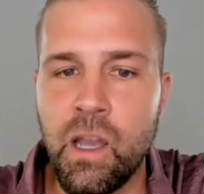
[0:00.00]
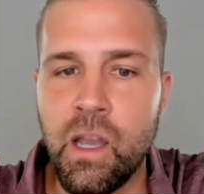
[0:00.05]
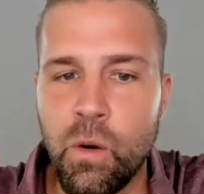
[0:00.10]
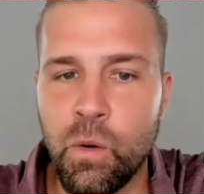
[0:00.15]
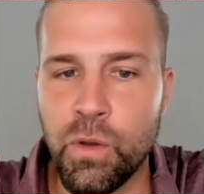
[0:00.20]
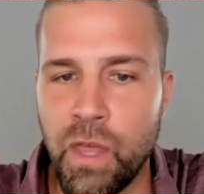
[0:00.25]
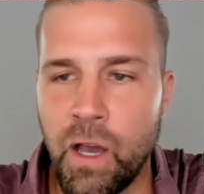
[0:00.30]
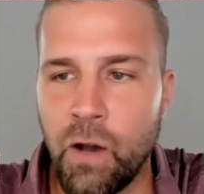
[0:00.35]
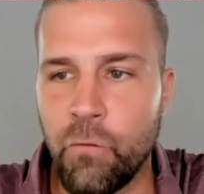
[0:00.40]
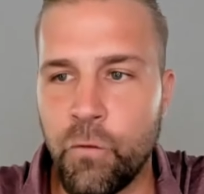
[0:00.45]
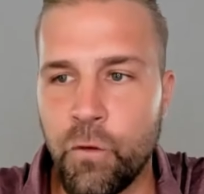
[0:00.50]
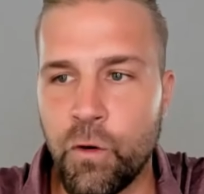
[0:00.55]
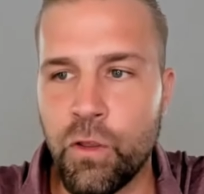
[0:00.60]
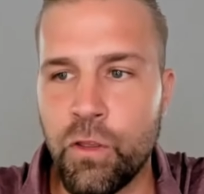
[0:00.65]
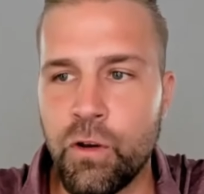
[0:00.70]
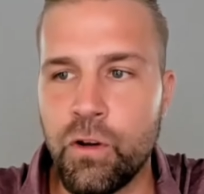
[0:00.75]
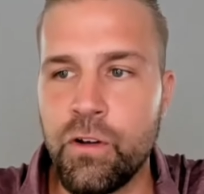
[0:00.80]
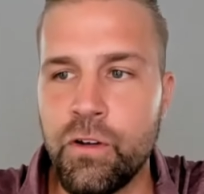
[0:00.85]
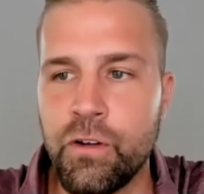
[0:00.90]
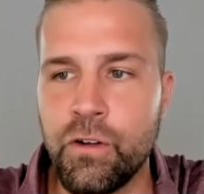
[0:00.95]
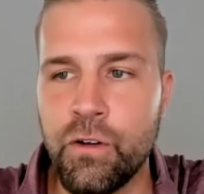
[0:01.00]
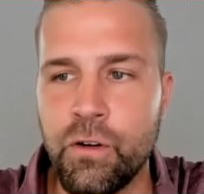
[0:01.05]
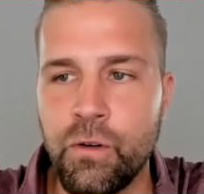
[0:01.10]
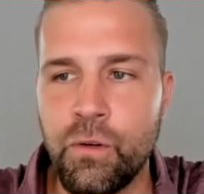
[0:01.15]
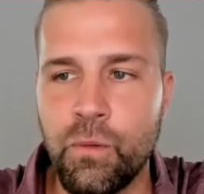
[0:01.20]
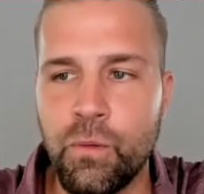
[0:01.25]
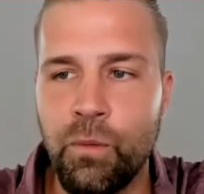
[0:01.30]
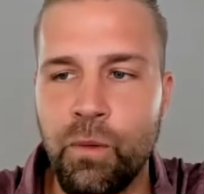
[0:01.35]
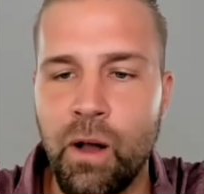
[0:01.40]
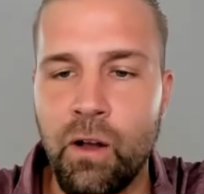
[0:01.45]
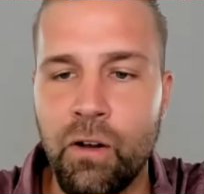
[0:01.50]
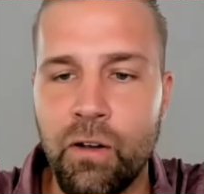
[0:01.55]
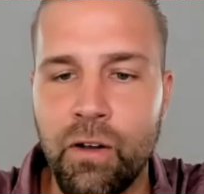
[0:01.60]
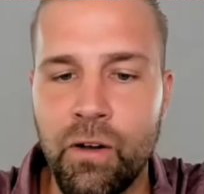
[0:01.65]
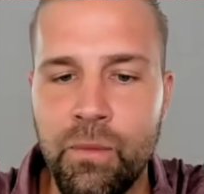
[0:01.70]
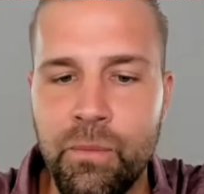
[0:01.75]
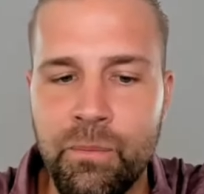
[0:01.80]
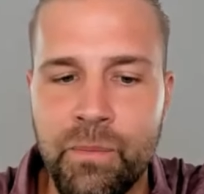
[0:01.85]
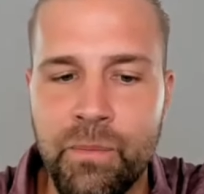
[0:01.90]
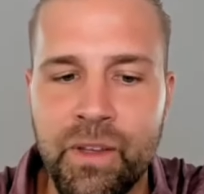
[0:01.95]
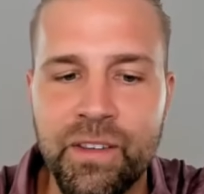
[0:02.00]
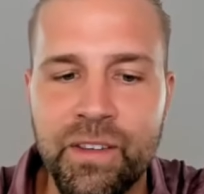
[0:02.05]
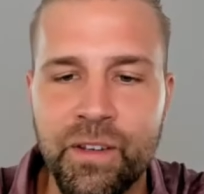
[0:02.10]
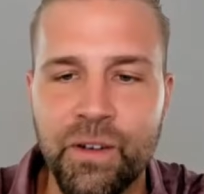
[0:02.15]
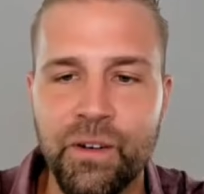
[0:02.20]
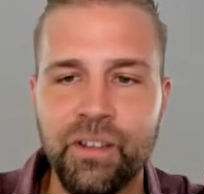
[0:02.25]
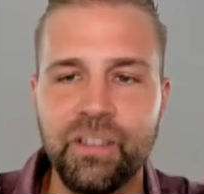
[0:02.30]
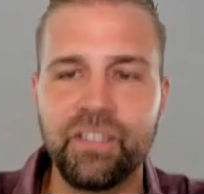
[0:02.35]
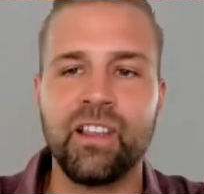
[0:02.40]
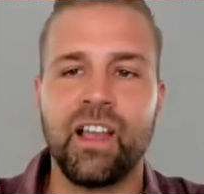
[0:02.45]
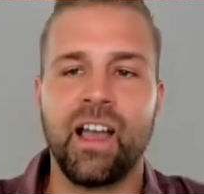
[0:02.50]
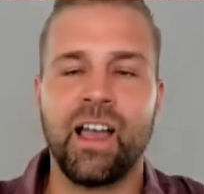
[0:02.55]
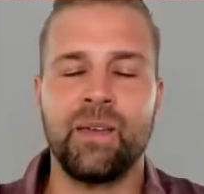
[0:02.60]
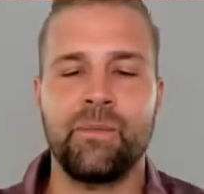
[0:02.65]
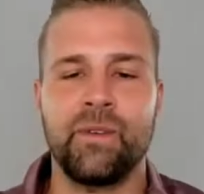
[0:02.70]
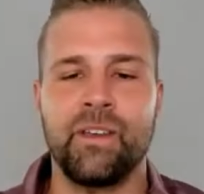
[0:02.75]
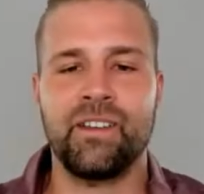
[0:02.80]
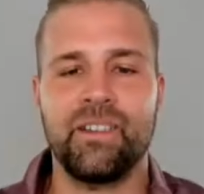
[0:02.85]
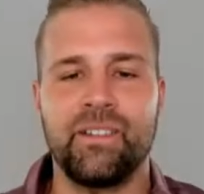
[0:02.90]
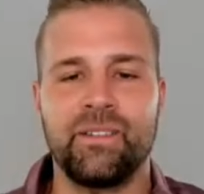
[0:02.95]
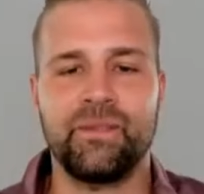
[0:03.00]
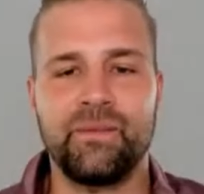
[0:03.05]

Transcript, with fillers: Without further ado, welcome, Mr. Simon.